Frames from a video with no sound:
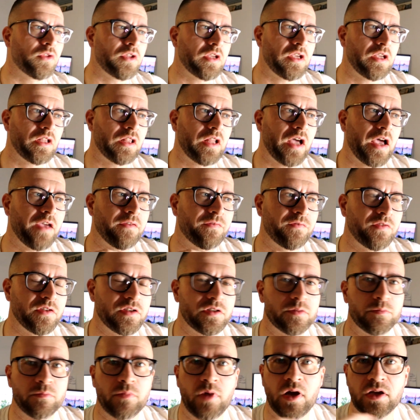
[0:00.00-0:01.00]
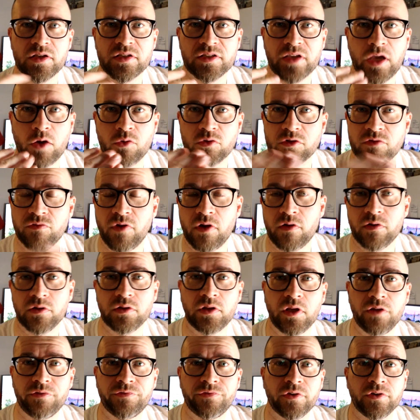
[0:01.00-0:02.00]
The life in Moscow is very
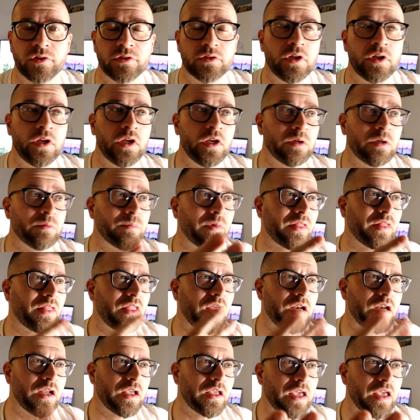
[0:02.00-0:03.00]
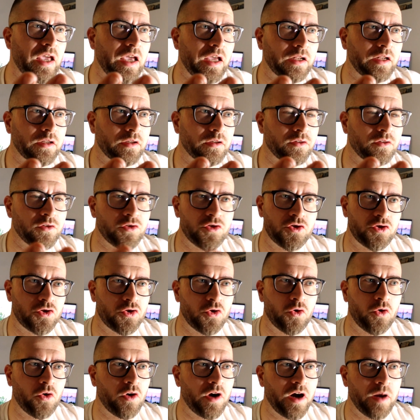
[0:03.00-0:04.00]
different. But then again,
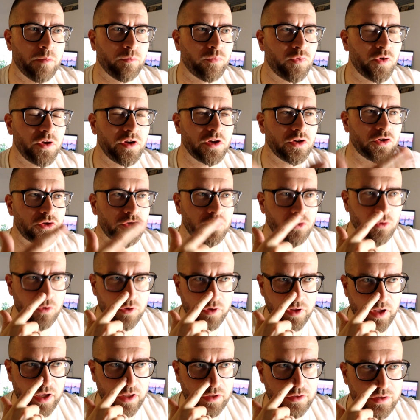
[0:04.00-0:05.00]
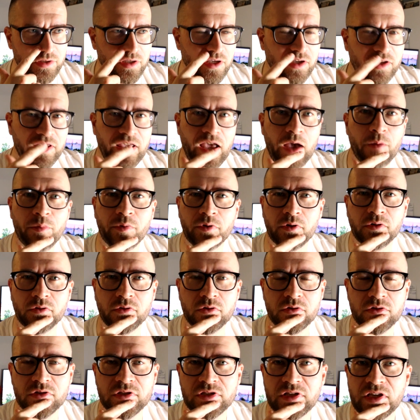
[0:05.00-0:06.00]
sure, I'm pretty sure that
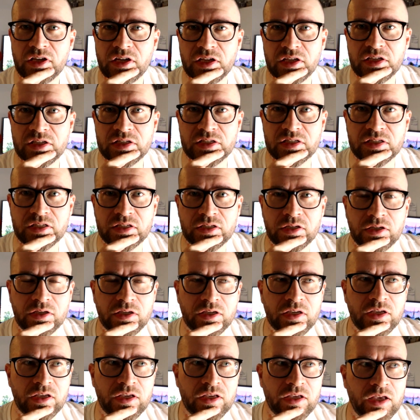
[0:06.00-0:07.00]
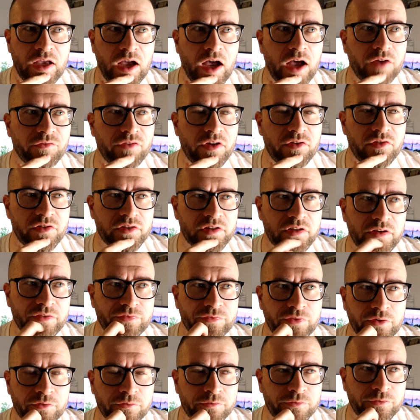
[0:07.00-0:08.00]
capital cities are very
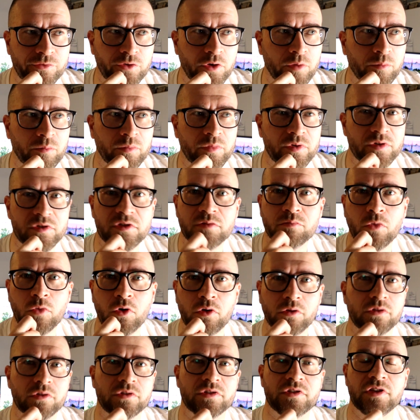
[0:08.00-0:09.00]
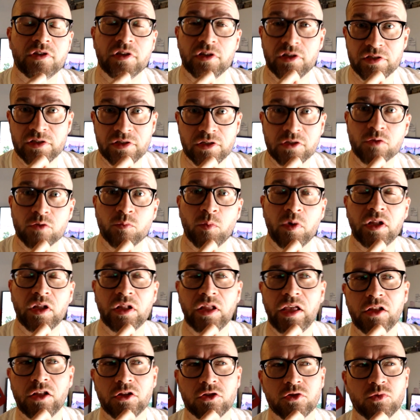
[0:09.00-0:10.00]
different from smaller cities as
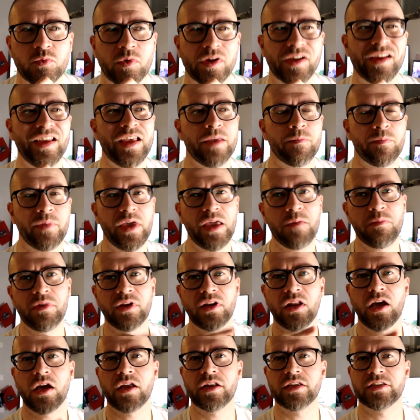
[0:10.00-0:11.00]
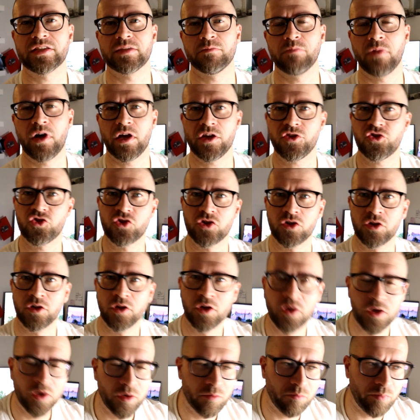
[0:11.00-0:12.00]
well elsewhere. Maybe not as much,
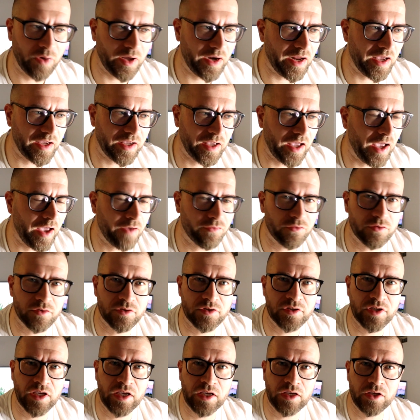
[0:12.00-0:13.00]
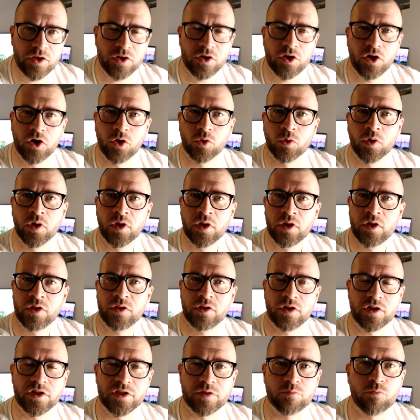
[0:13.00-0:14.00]
but I have to say, you know,
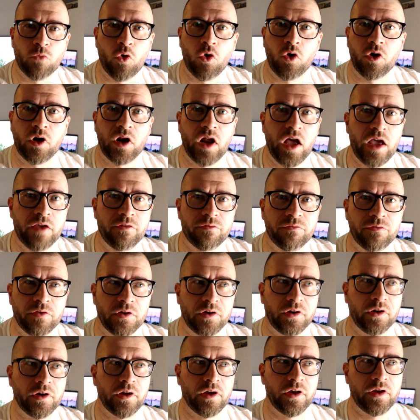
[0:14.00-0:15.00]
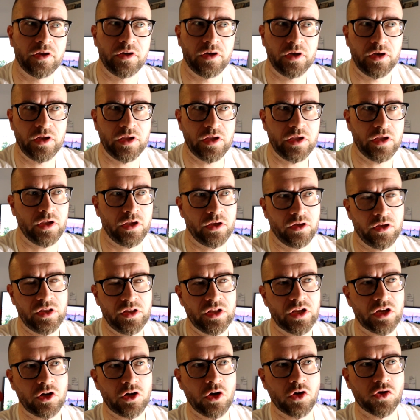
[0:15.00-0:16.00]
there's more life in
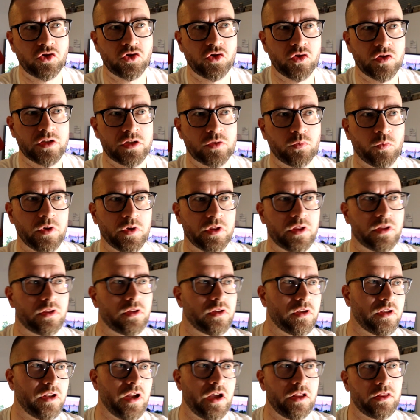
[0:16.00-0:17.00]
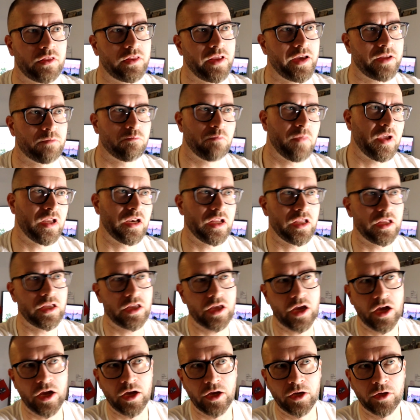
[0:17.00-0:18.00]
the countries with not that many
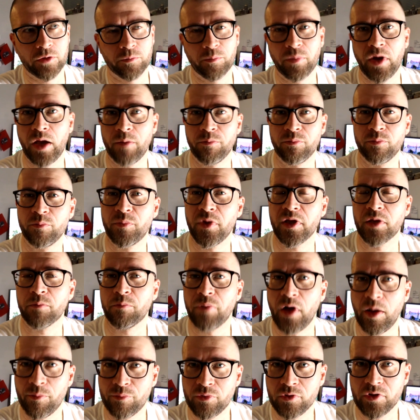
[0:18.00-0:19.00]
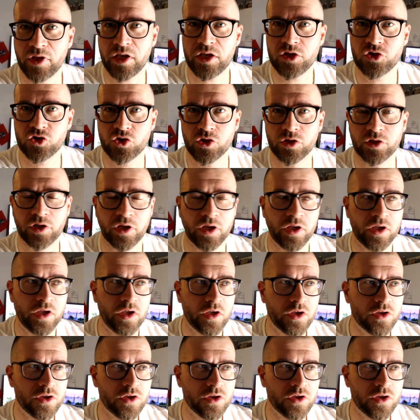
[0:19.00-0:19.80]
big population.